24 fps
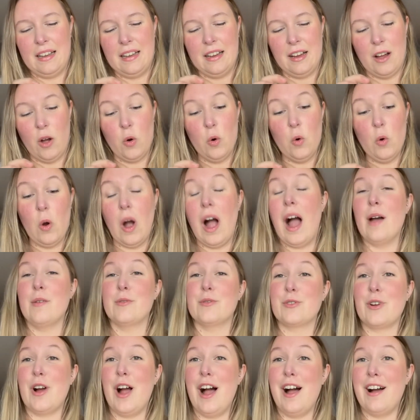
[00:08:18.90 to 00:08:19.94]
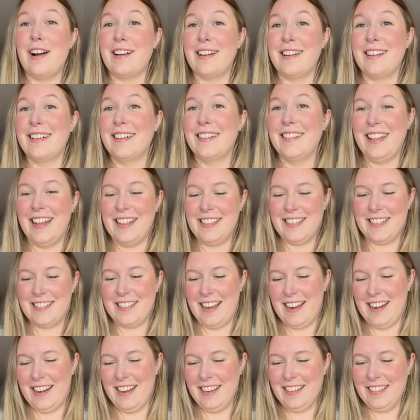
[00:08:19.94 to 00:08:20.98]
Oh, I was wrong. That's
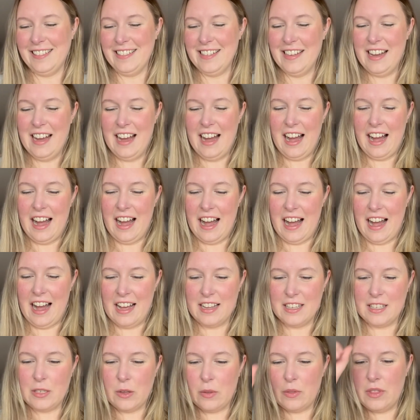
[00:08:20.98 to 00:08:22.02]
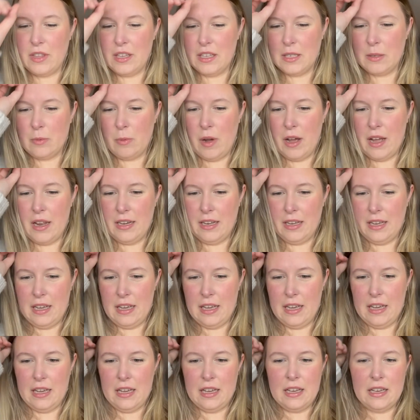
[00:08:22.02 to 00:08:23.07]
exciting. So this one
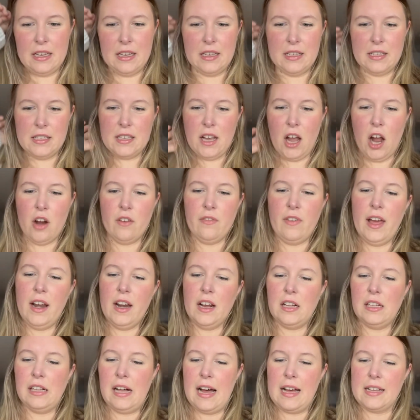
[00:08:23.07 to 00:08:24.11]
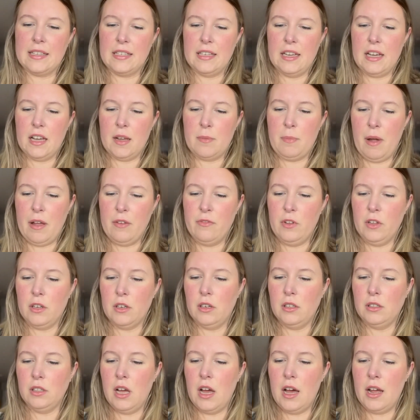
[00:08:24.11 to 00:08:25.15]
is Arveda Classic by Phil
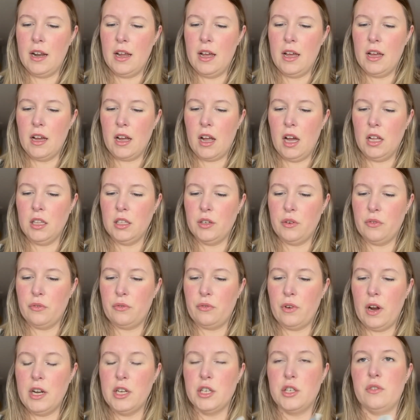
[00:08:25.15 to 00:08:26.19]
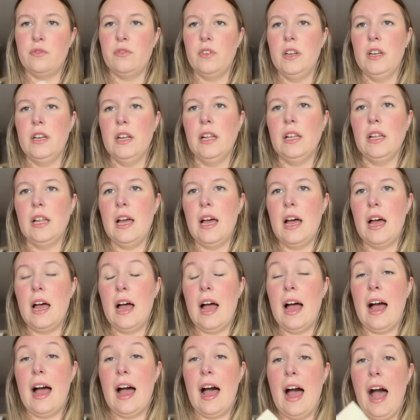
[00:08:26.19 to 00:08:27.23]
Colana, color French Vanilla.
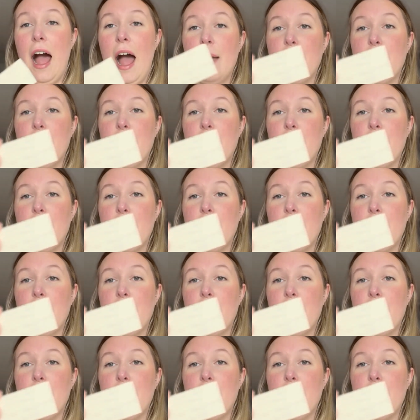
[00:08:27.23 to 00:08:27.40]
I'm